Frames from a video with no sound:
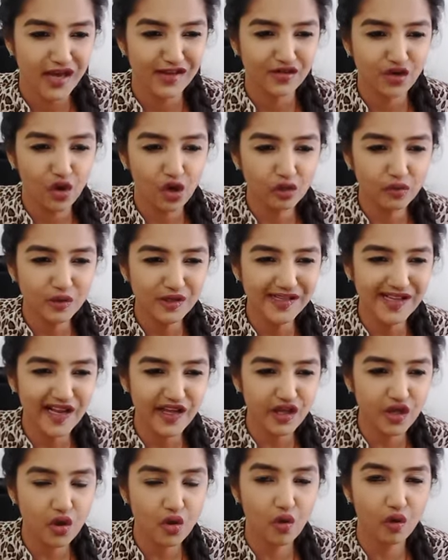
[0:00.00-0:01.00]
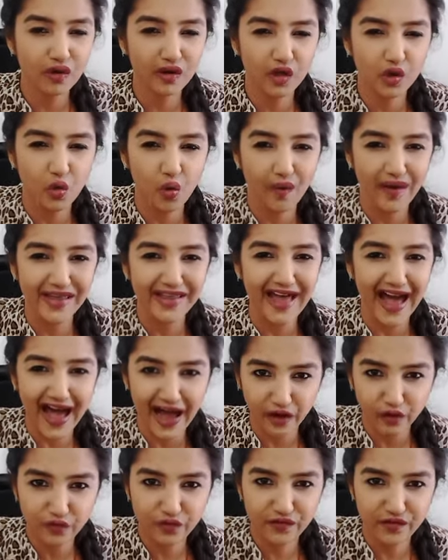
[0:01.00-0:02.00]
It's almost like you're going
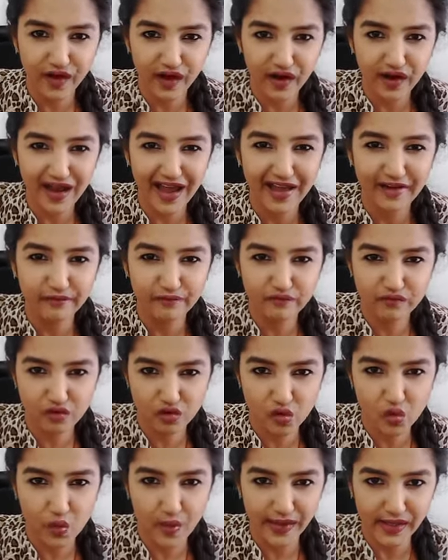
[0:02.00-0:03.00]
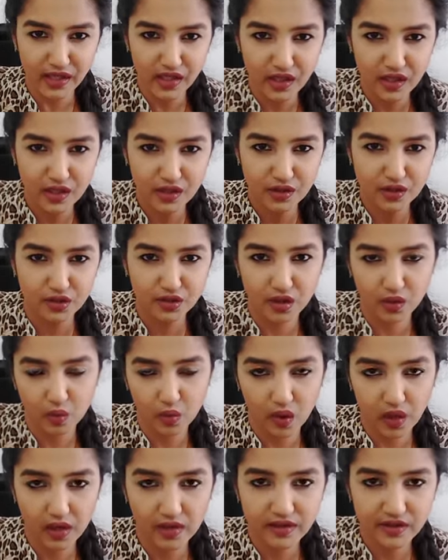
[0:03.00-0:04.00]
out there and proving to the
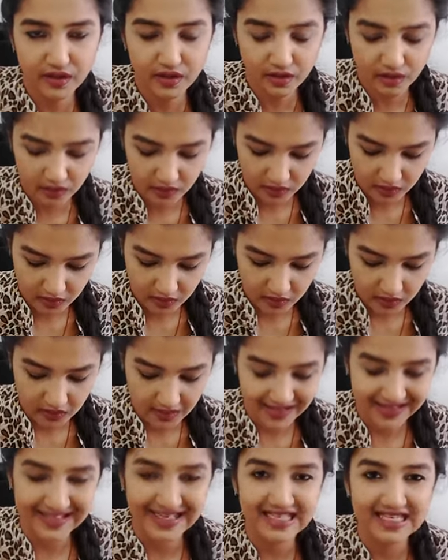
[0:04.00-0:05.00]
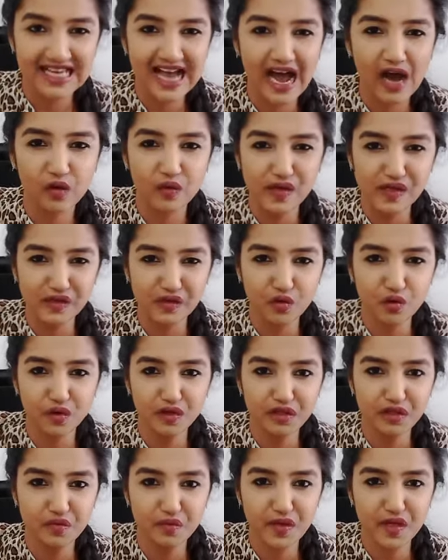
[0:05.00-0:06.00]
world this is how it's
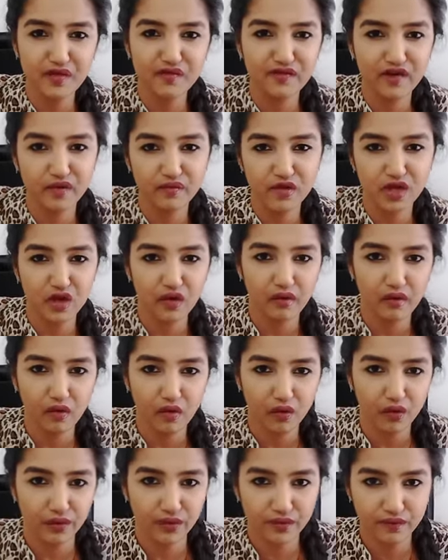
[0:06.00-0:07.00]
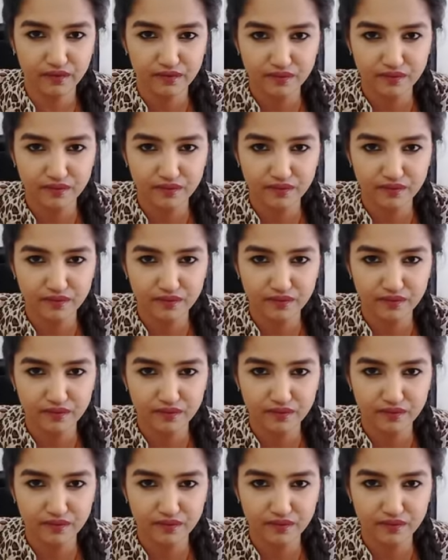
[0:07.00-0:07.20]
going to be from here on.